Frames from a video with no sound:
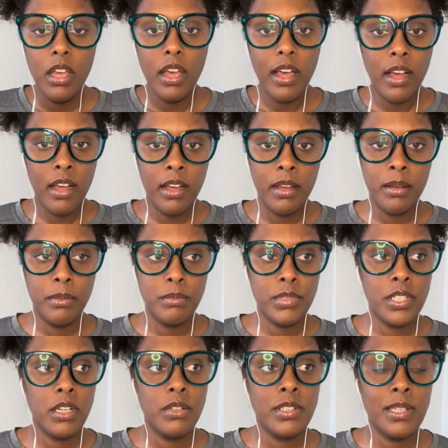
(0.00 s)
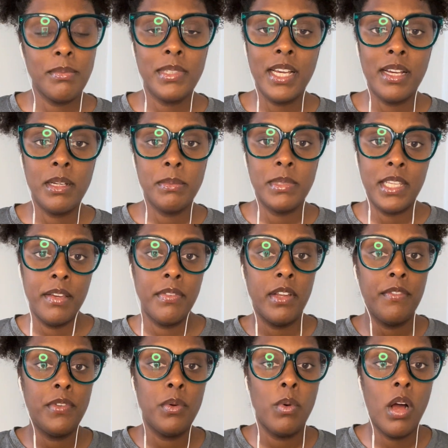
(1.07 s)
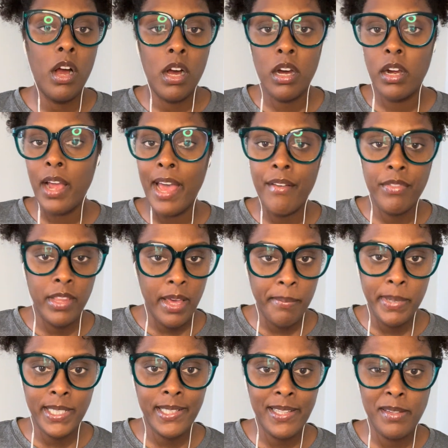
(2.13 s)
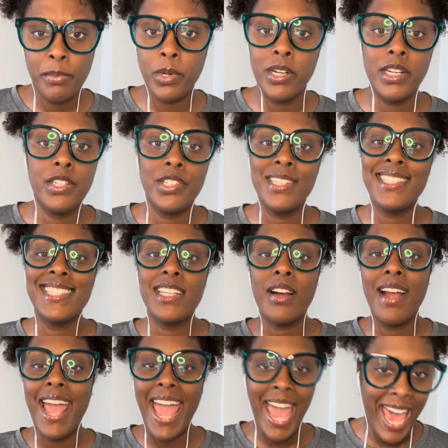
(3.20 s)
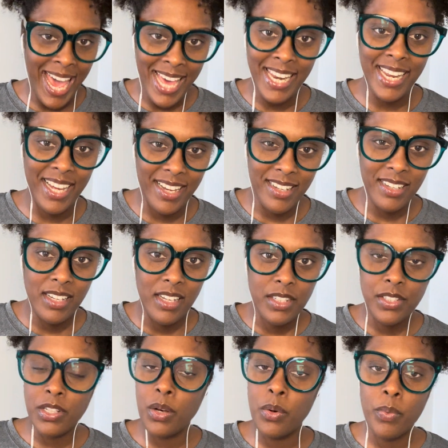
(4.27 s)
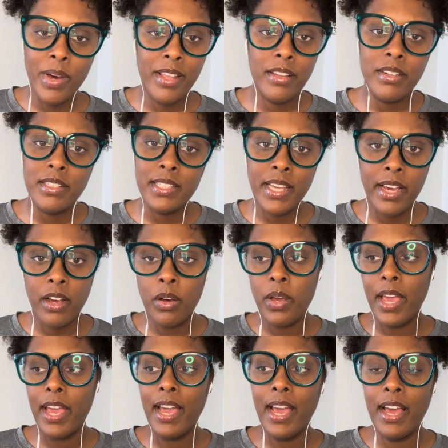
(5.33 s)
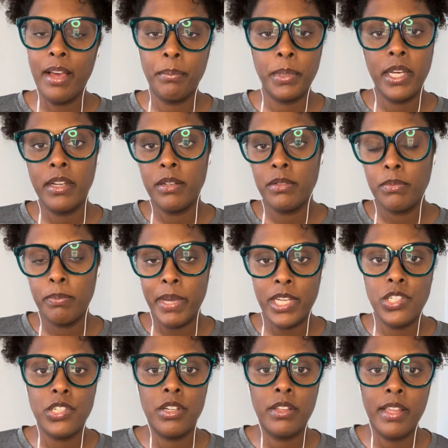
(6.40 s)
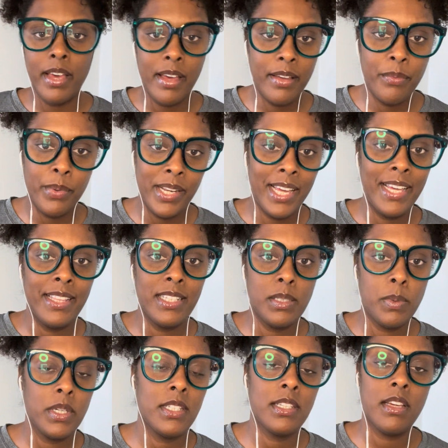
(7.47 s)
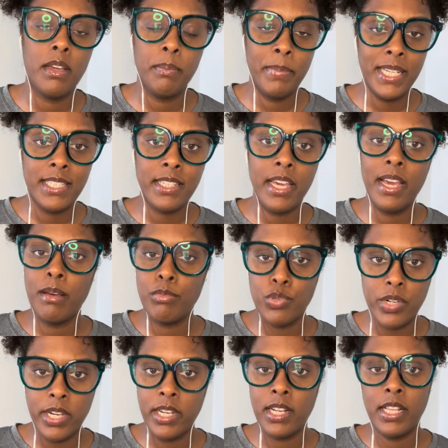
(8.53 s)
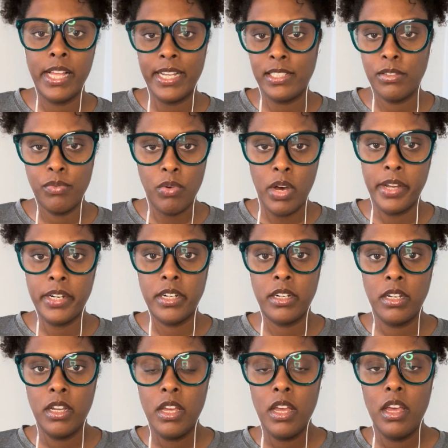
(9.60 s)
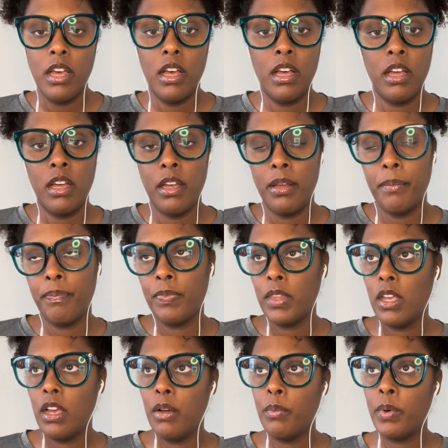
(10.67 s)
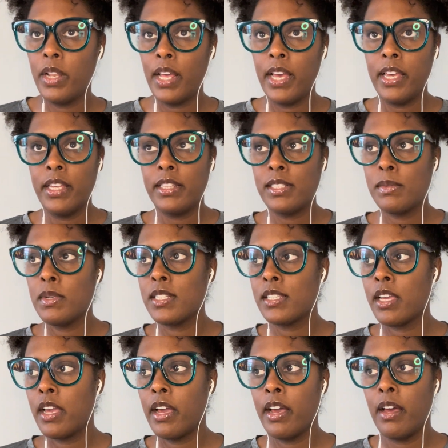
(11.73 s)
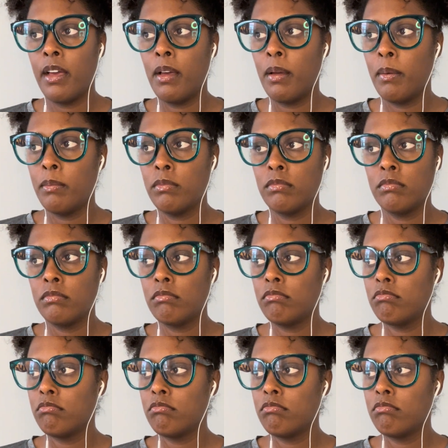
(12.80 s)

so sometimes even if you are having that biscuit in the morning, just start adding. So whether it's like, okay, I'm gonna make sure that when I eat this big biscuit, I'm drinking a glass of water. When I eat this biscuit, I'm